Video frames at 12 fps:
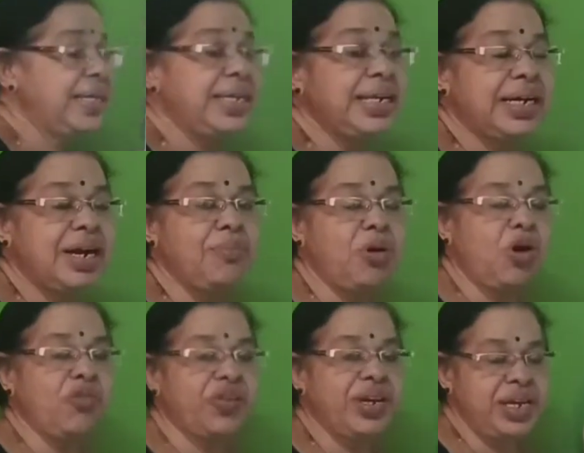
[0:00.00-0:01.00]
income
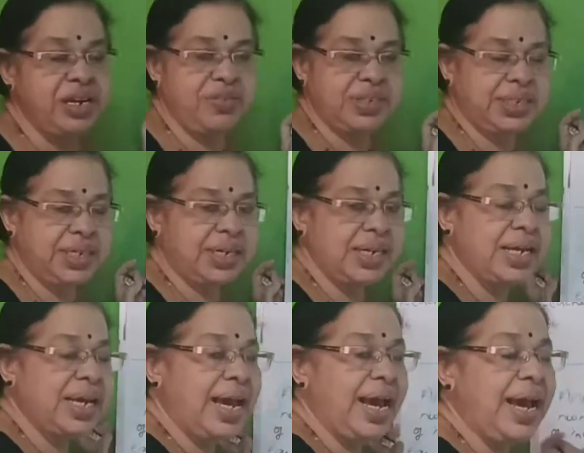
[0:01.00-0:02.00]
of a investor.
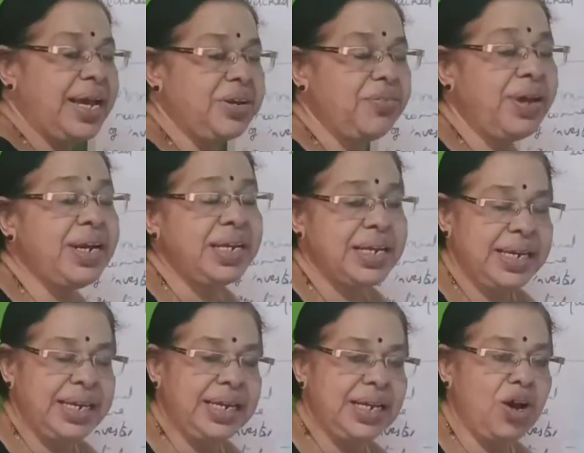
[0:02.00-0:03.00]
Annual
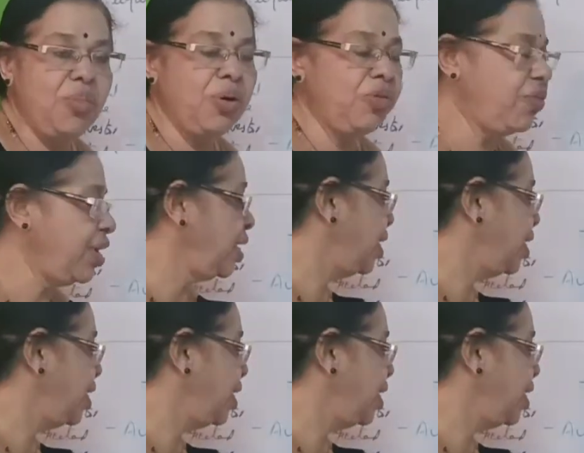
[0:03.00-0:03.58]
income of an